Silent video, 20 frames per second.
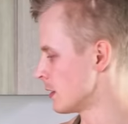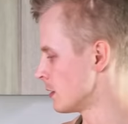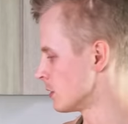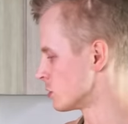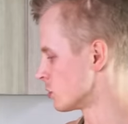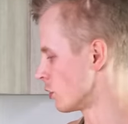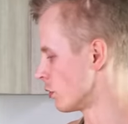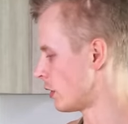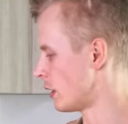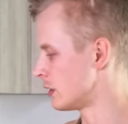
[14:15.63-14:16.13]

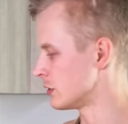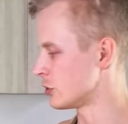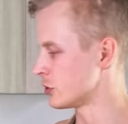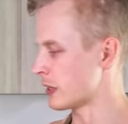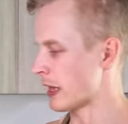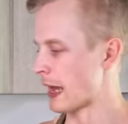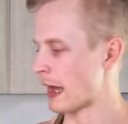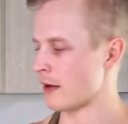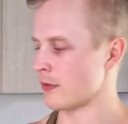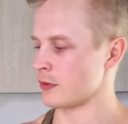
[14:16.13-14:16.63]
so i'll
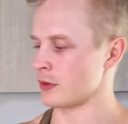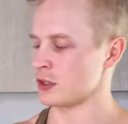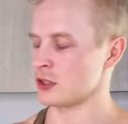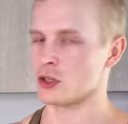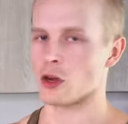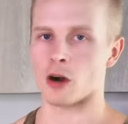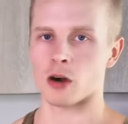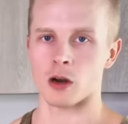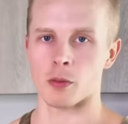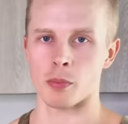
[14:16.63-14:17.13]
just have this
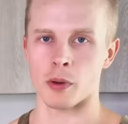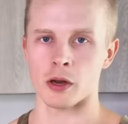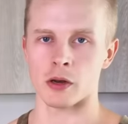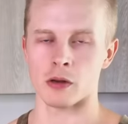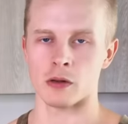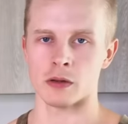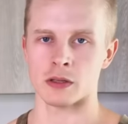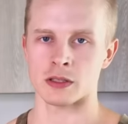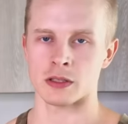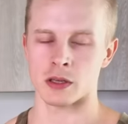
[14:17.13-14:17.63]
dark
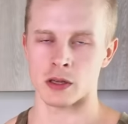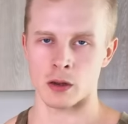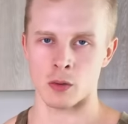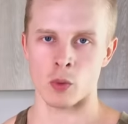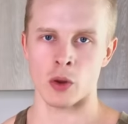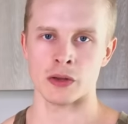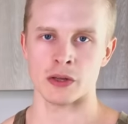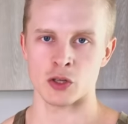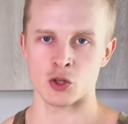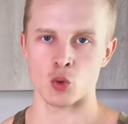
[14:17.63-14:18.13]
bottle is the
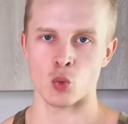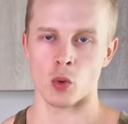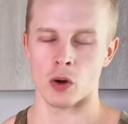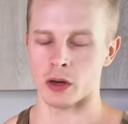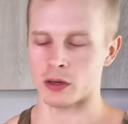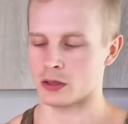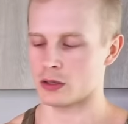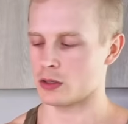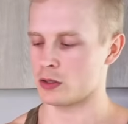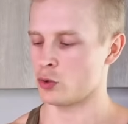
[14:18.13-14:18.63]
one that you
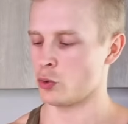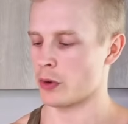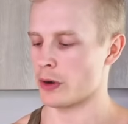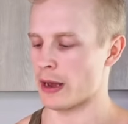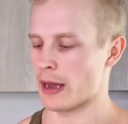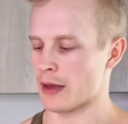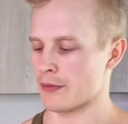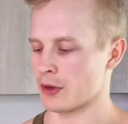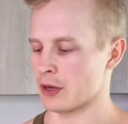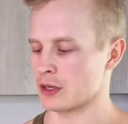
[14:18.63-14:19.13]
want you want
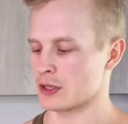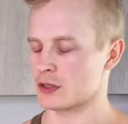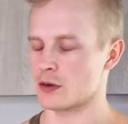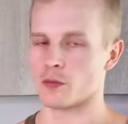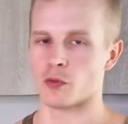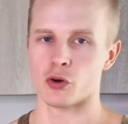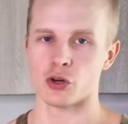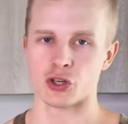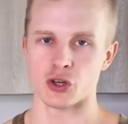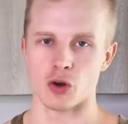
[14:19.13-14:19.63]
to have extra
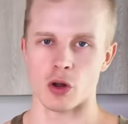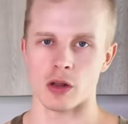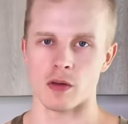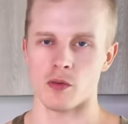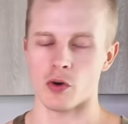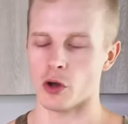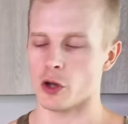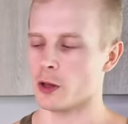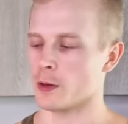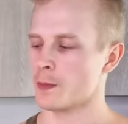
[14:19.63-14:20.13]
virgin olive
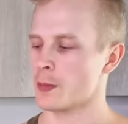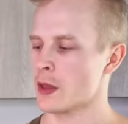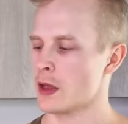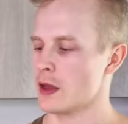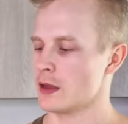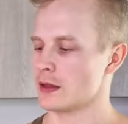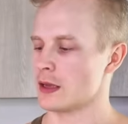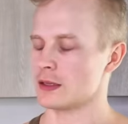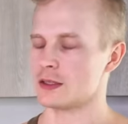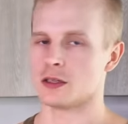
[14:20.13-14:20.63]
oil
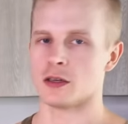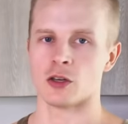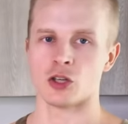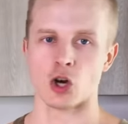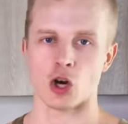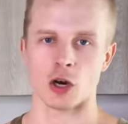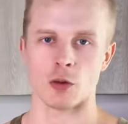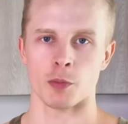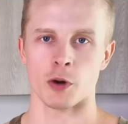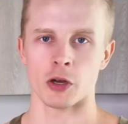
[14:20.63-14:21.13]
that's in a
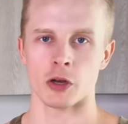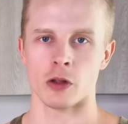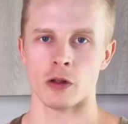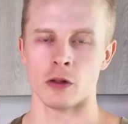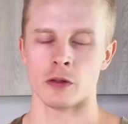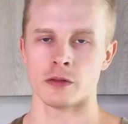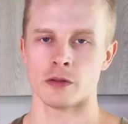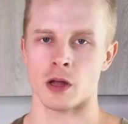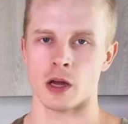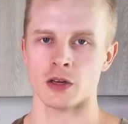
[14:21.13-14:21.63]
dark
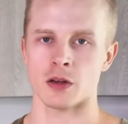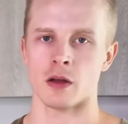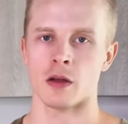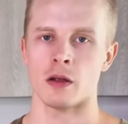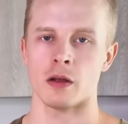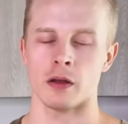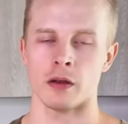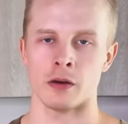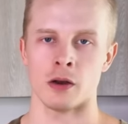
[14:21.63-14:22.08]
bottle not a uh,